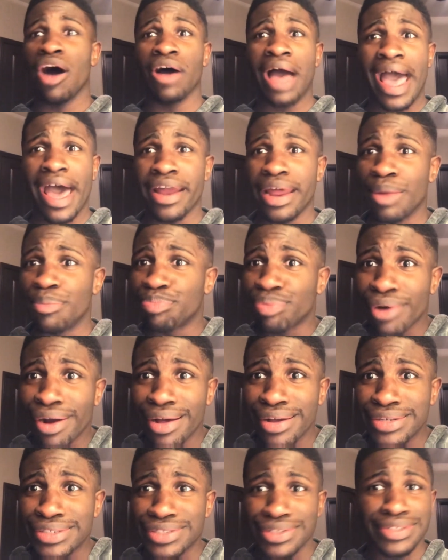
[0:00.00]
at a
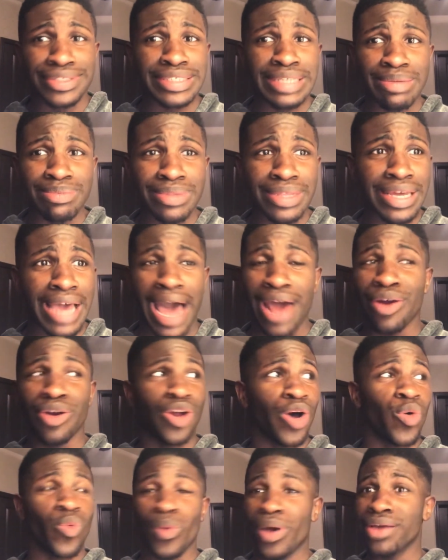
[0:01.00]
brunch or something. I don't
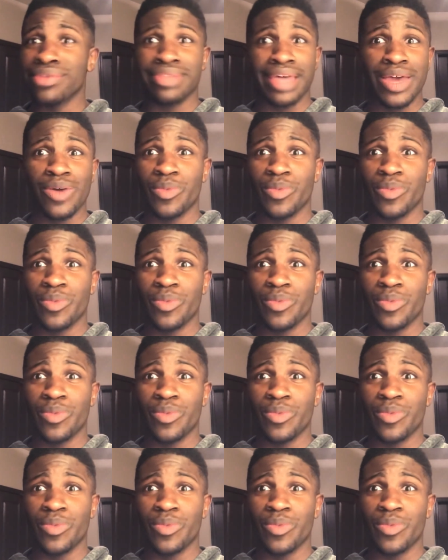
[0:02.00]
know where they